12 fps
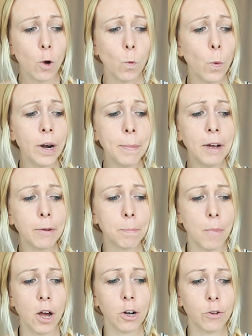What about
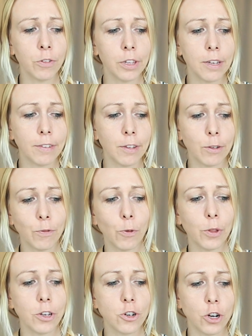model releases
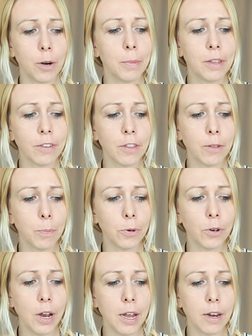for the Germans in the
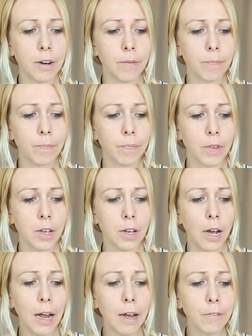parade?
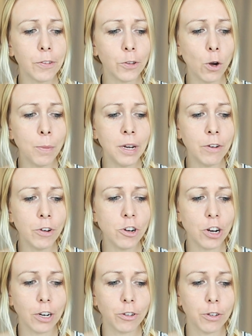I have so many
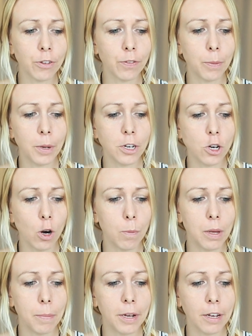rejections from
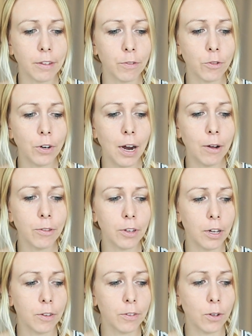Adobe because of crowds
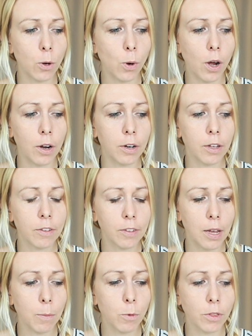and so on.
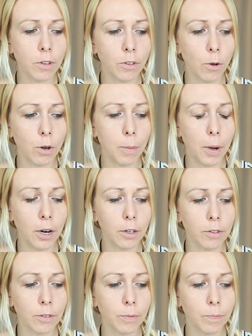Same with the soda
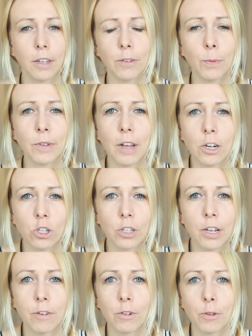bottles. This was
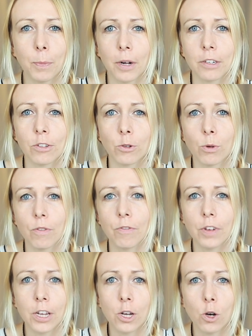actually in response to a
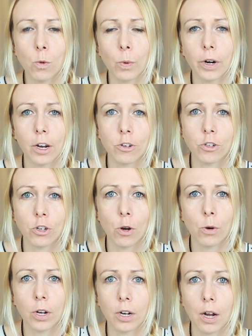video where I
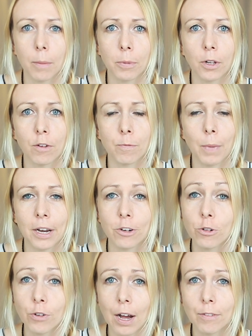showed a couple of my
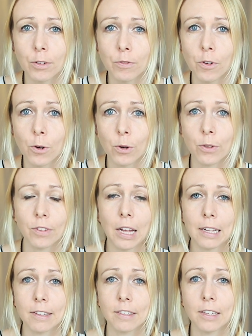travel photos
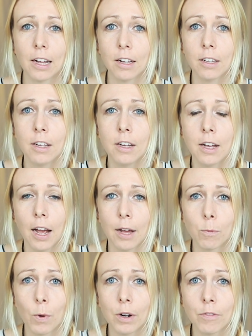that sell,
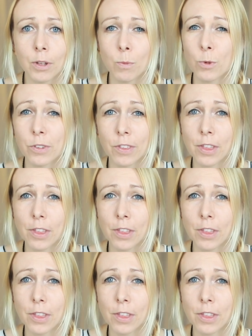and one of them was